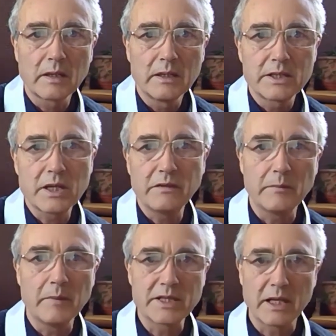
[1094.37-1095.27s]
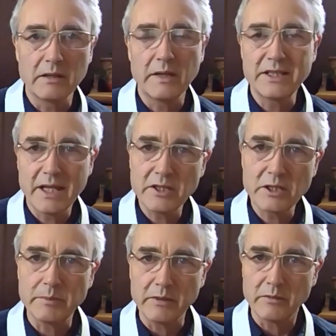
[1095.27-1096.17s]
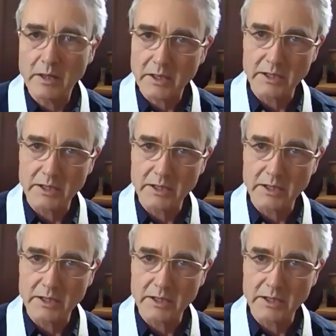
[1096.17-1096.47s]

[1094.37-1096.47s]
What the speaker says: So for myself, I tend to be rather